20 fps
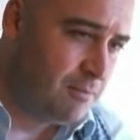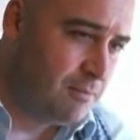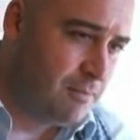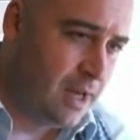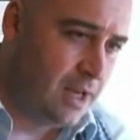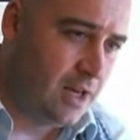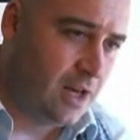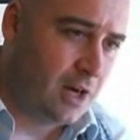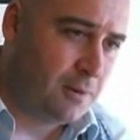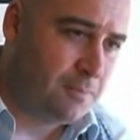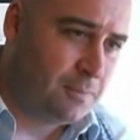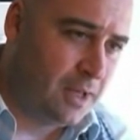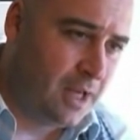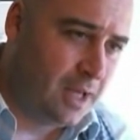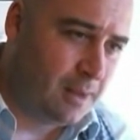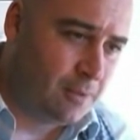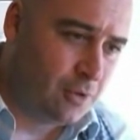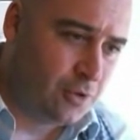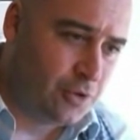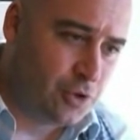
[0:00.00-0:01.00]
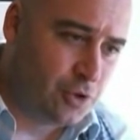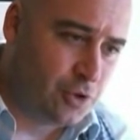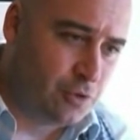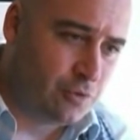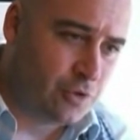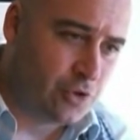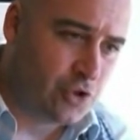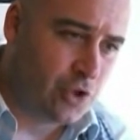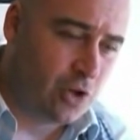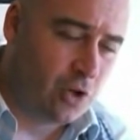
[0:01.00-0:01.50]
may not be able to
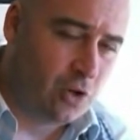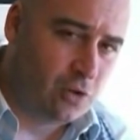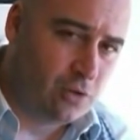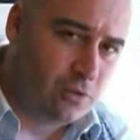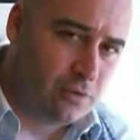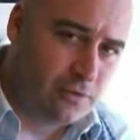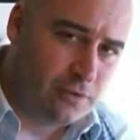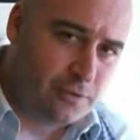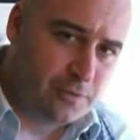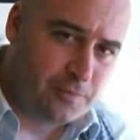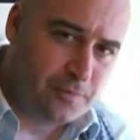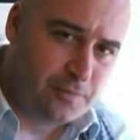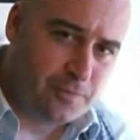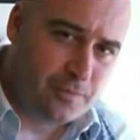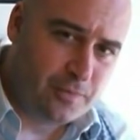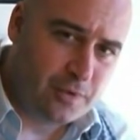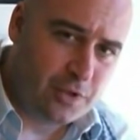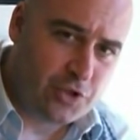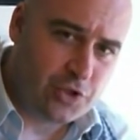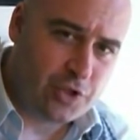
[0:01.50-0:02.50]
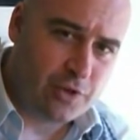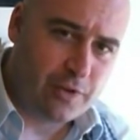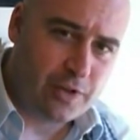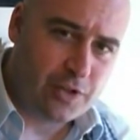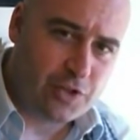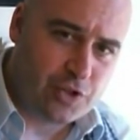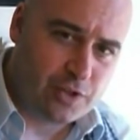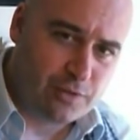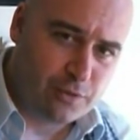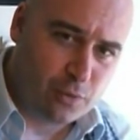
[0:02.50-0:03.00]
resolve the
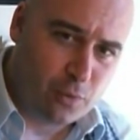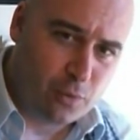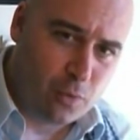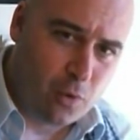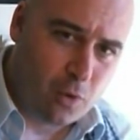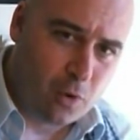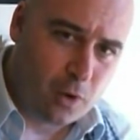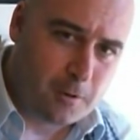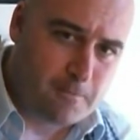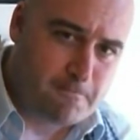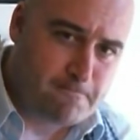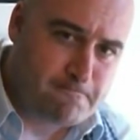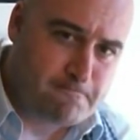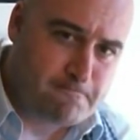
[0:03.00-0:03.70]
Syrian civil war.